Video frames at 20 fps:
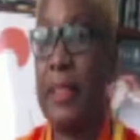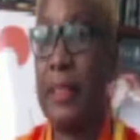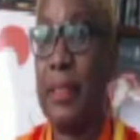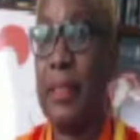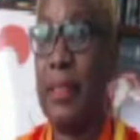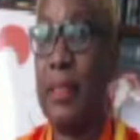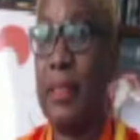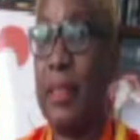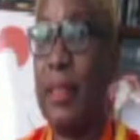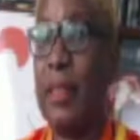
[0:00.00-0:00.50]

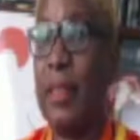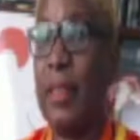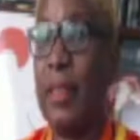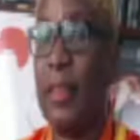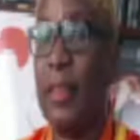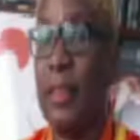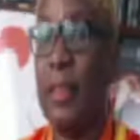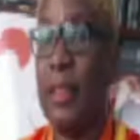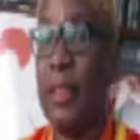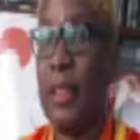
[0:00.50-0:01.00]
you know,
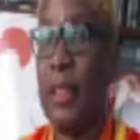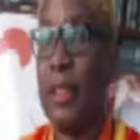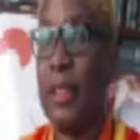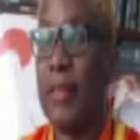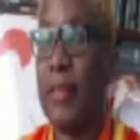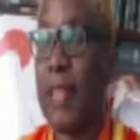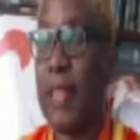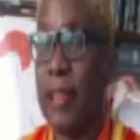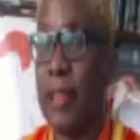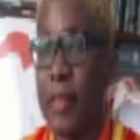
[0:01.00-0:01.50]
if the
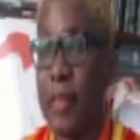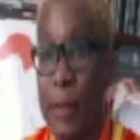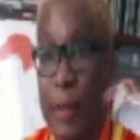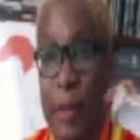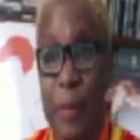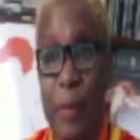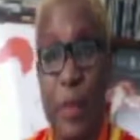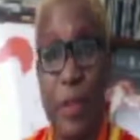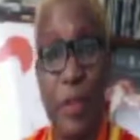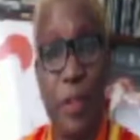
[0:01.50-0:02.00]
Caribbean was
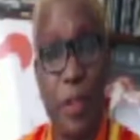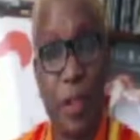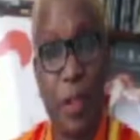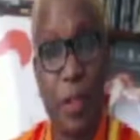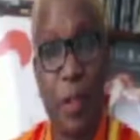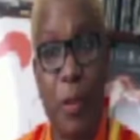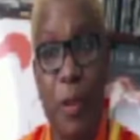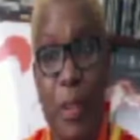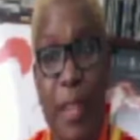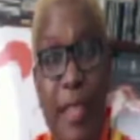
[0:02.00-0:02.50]
to
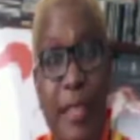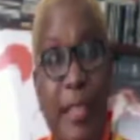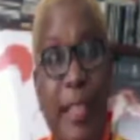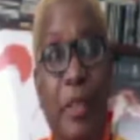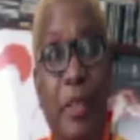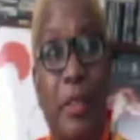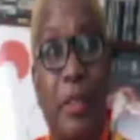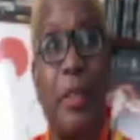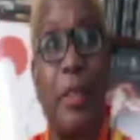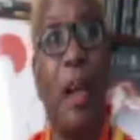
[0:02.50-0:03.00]
showcase like
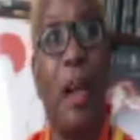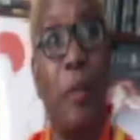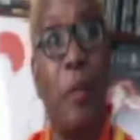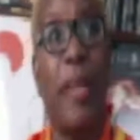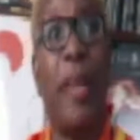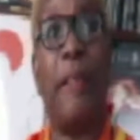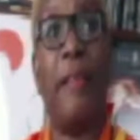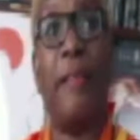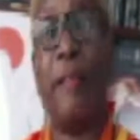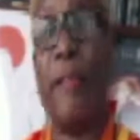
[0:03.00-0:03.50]
how we have
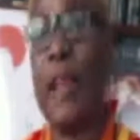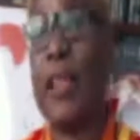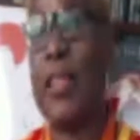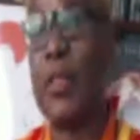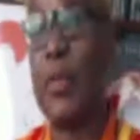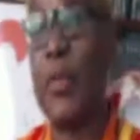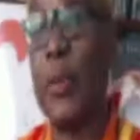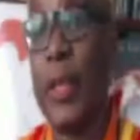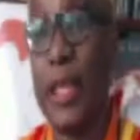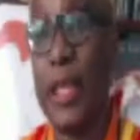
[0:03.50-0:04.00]
Fashion
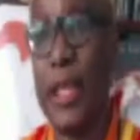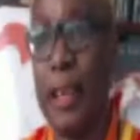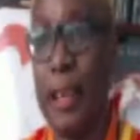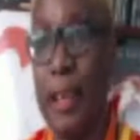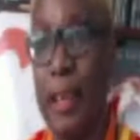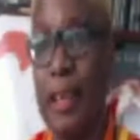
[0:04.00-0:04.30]
Week here,